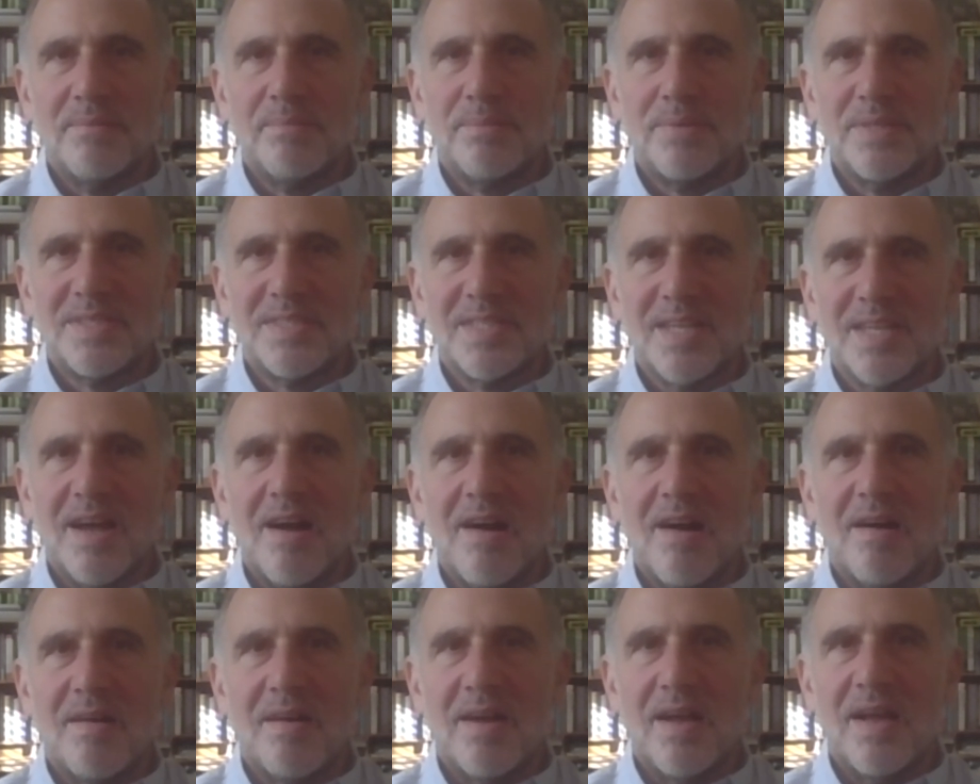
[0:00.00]

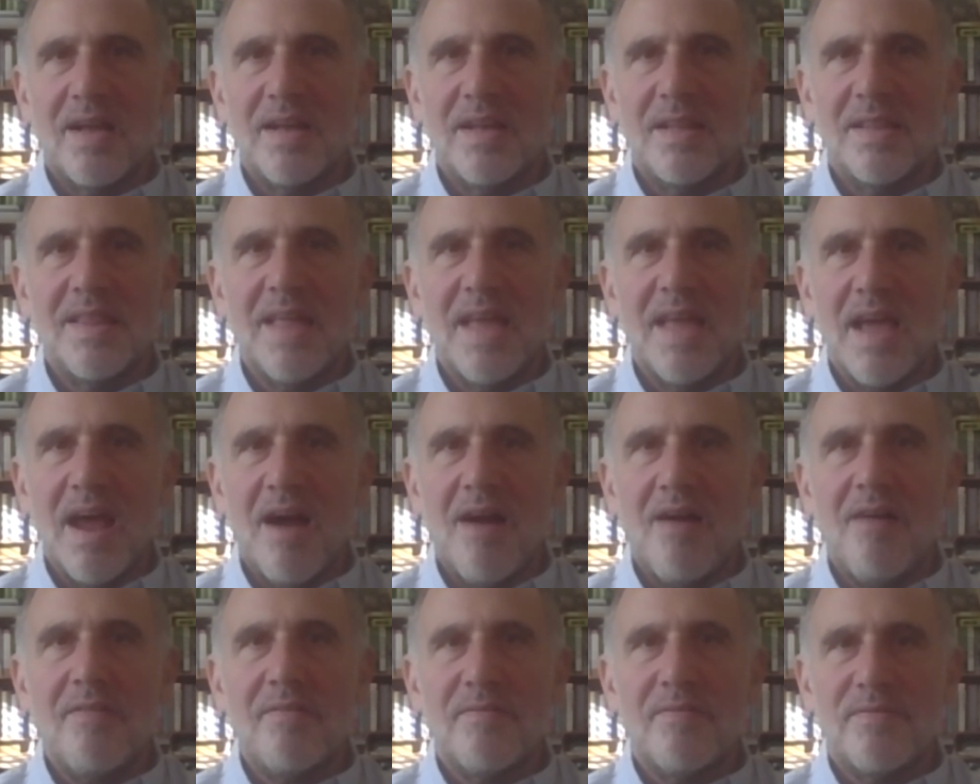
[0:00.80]
bizarre, and they
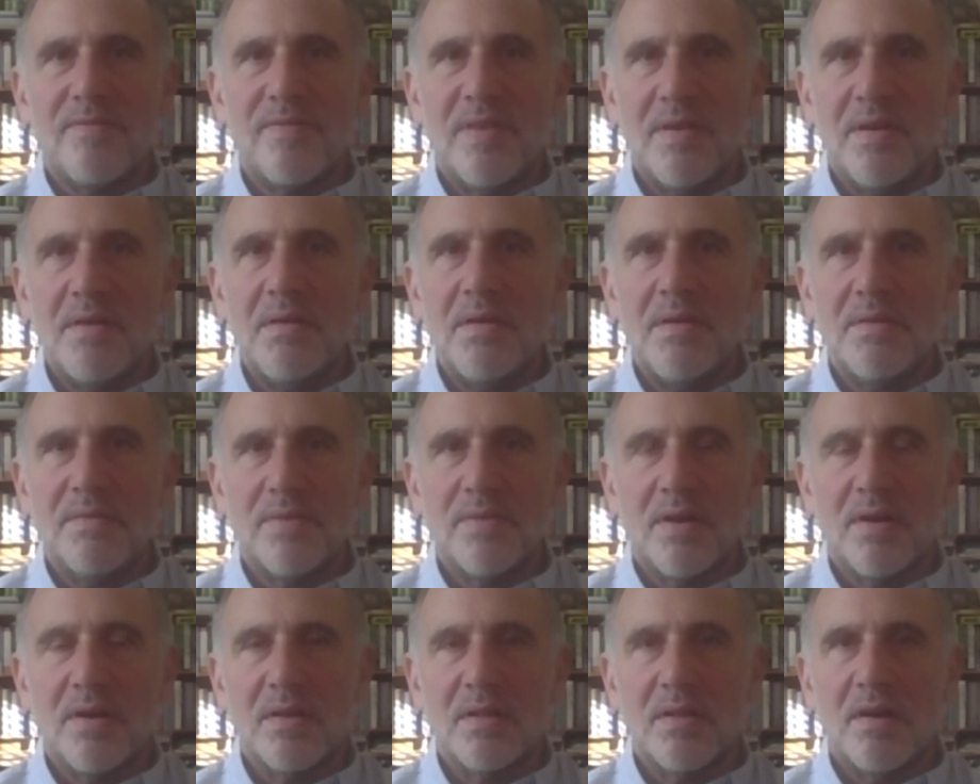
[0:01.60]
are very,
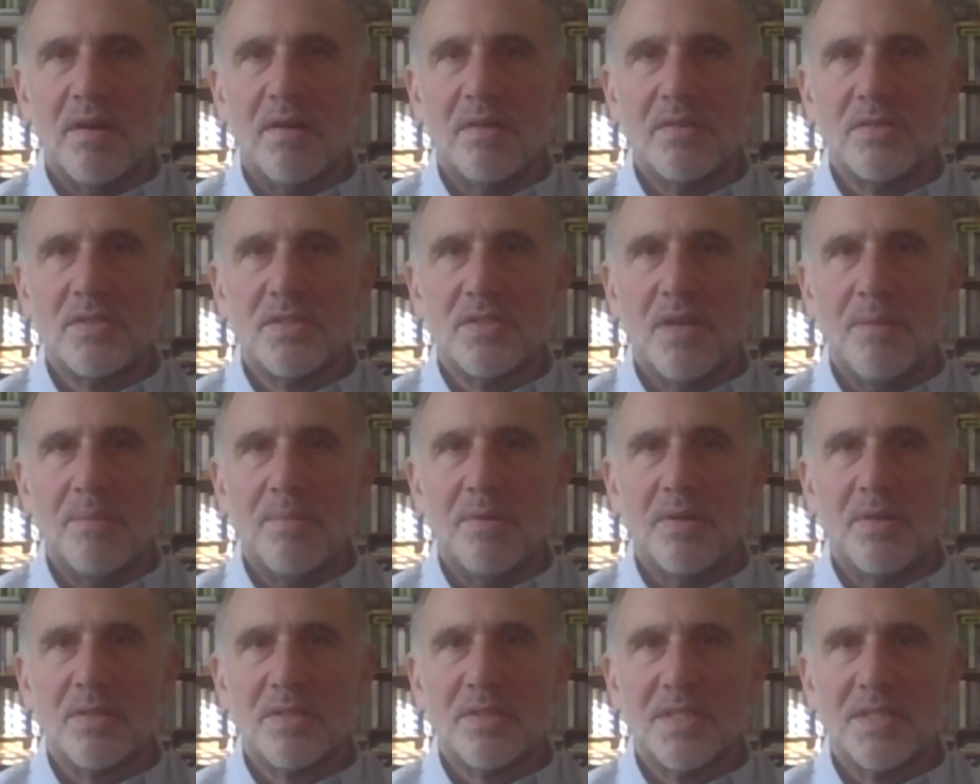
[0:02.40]
very large
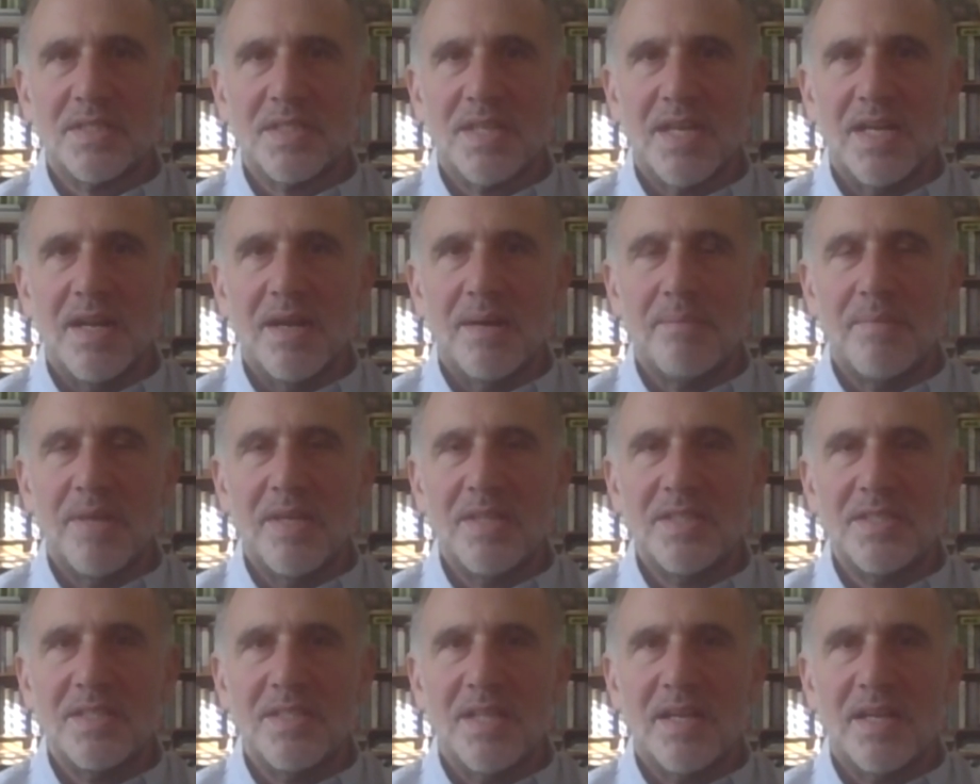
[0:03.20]
numbers, because again, I
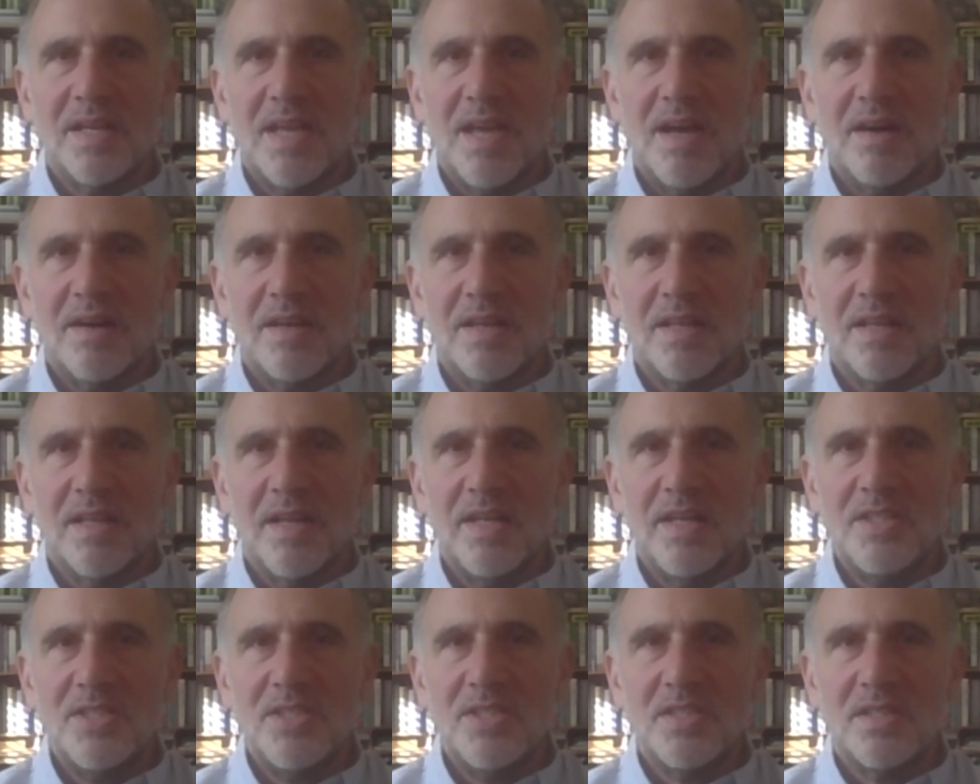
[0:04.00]
mentioned that
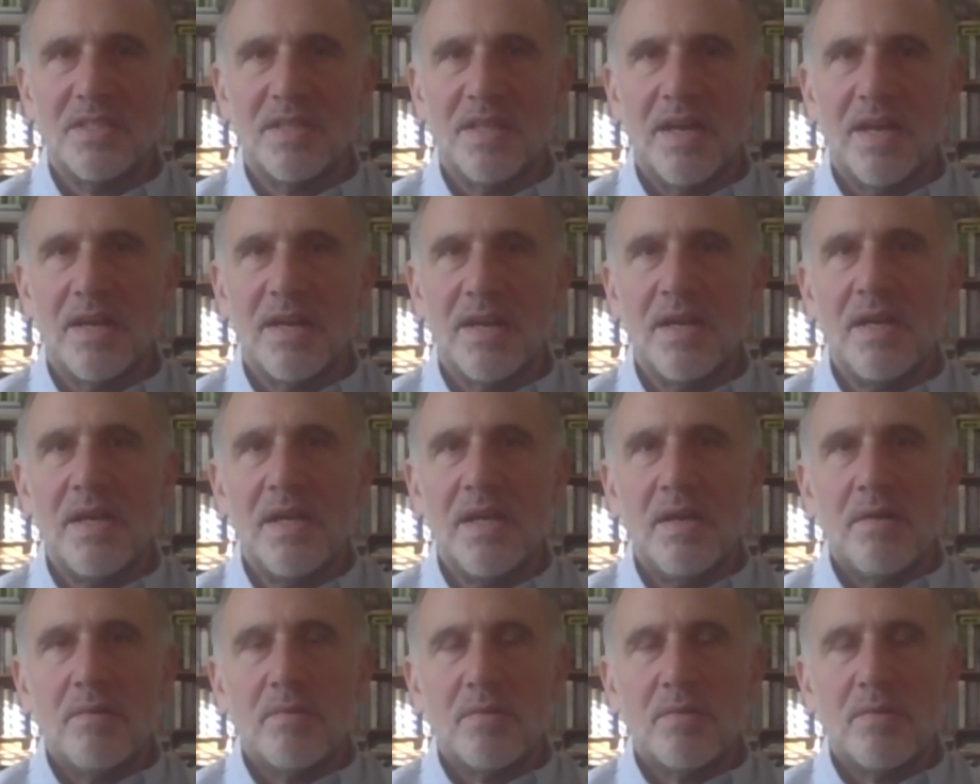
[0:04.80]
calculation that
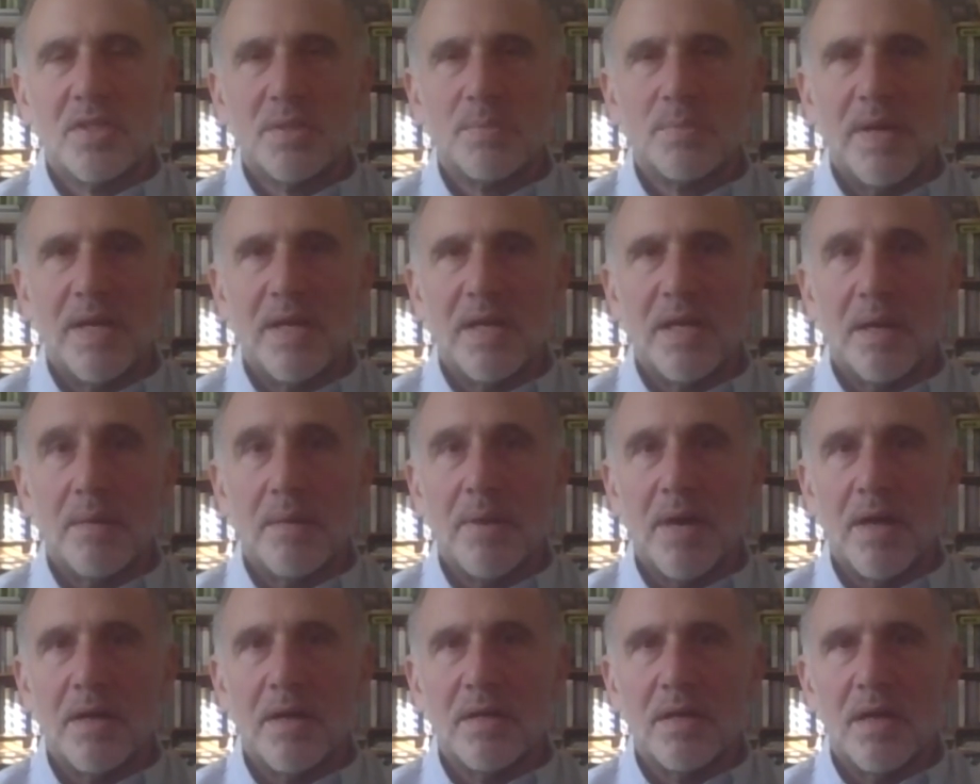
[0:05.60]
we're spending
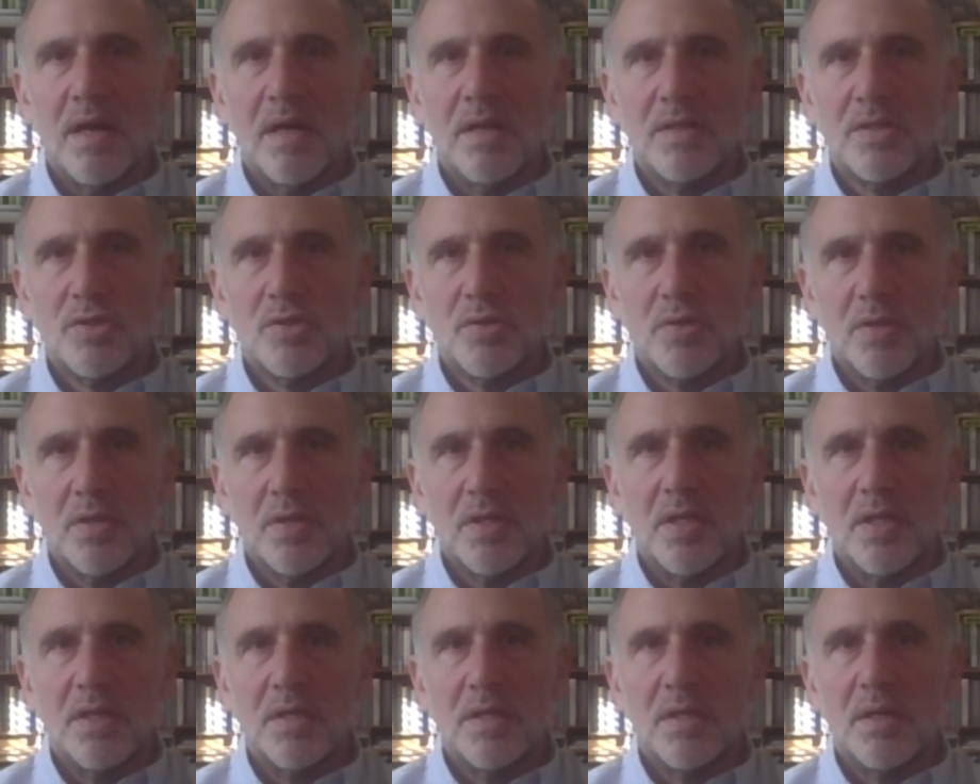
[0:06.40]
about $1
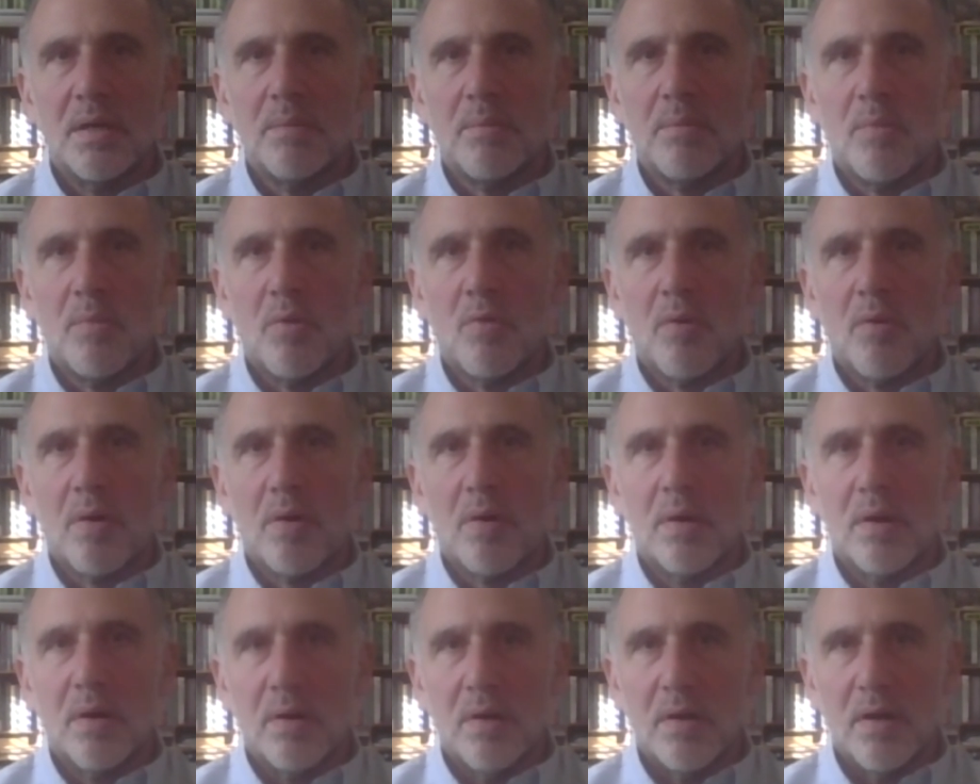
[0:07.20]
trillion or
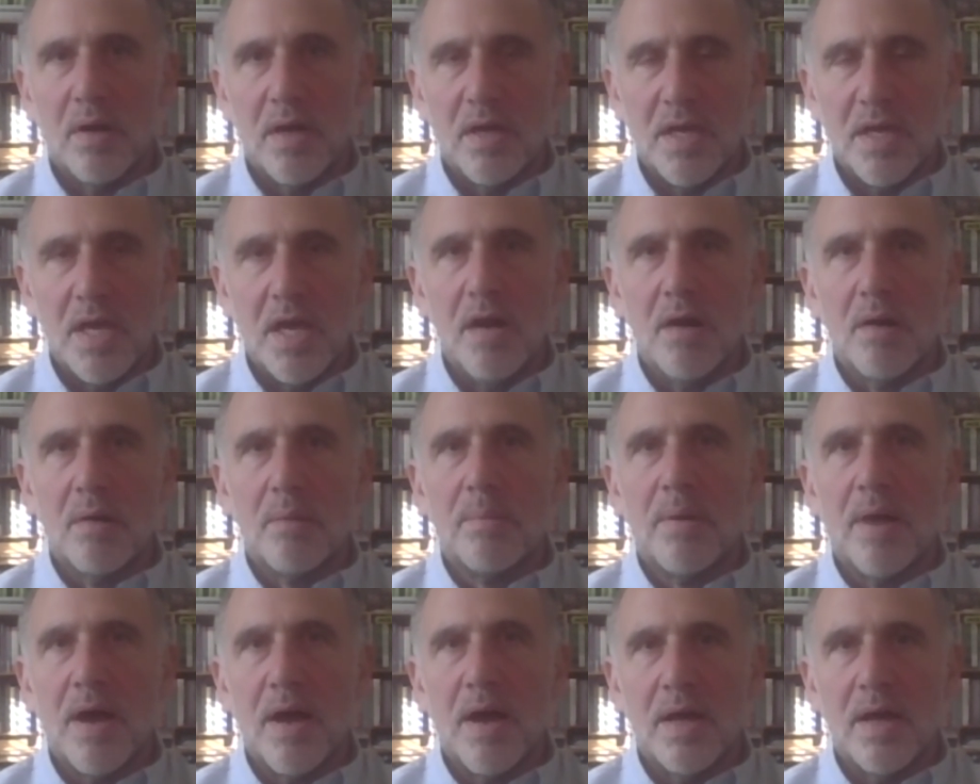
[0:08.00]
more a year
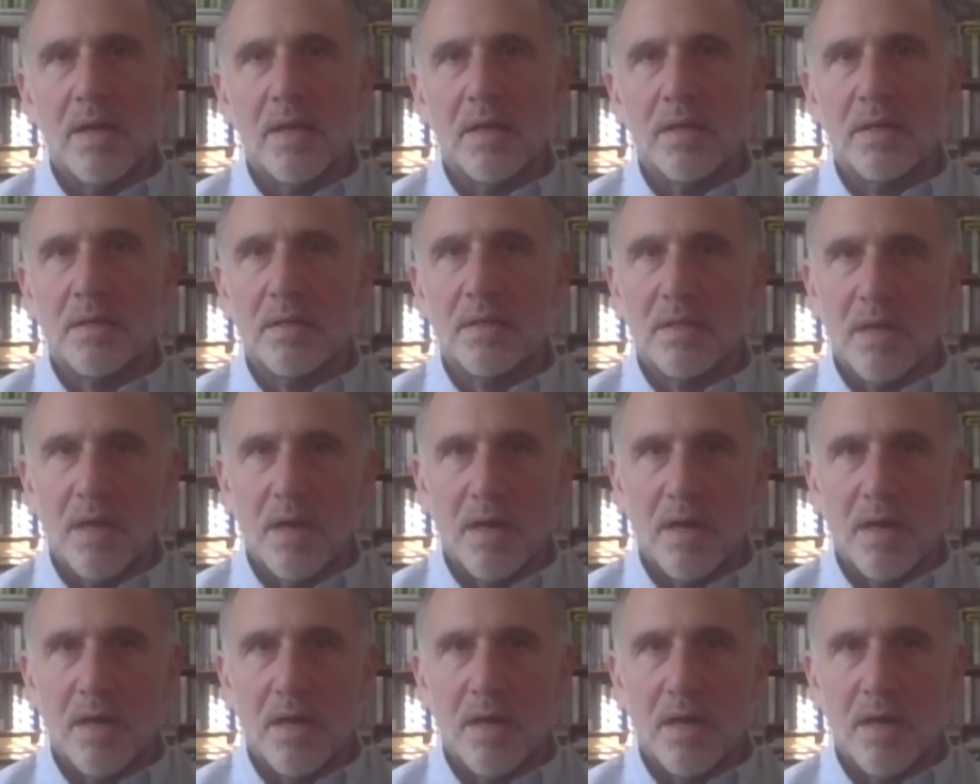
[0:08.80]
buying